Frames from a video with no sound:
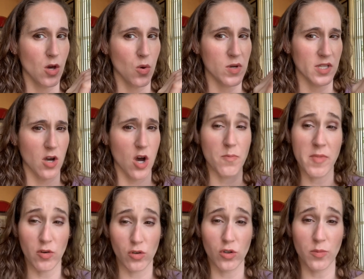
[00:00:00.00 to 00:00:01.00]
what's it called?
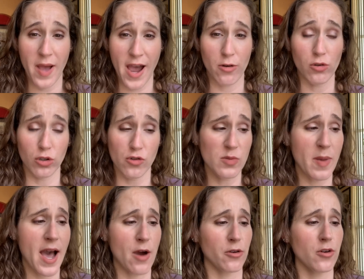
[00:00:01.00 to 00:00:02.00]
Mineral powder, loose
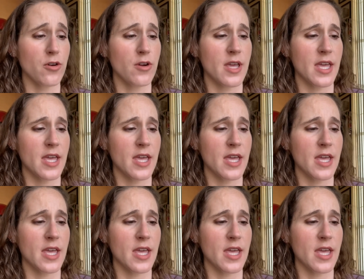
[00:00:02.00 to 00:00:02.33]
powder,